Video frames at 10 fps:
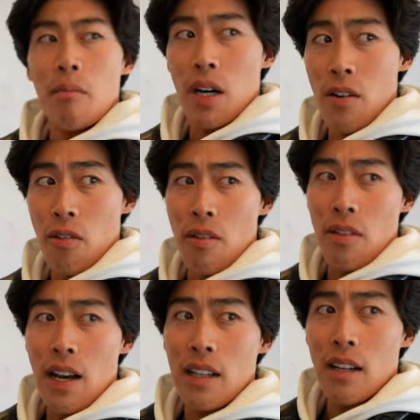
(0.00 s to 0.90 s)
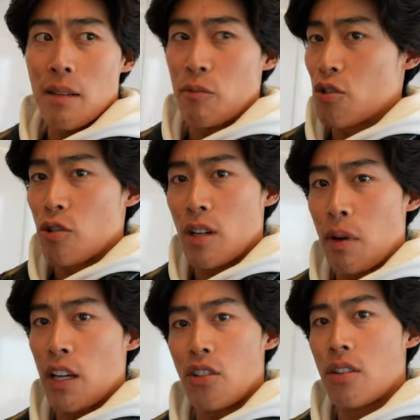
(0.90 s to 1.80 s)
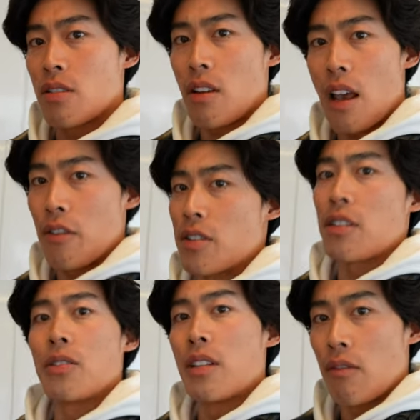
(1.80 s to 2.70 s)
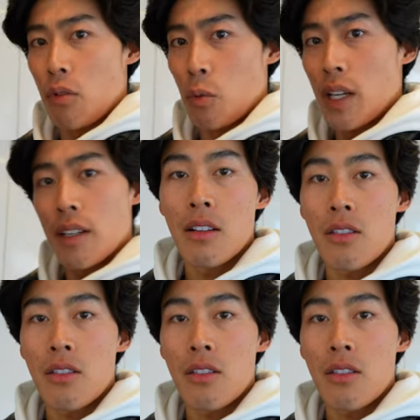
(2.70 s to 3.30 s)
but other than that, I'm just treating patients every single day of the week.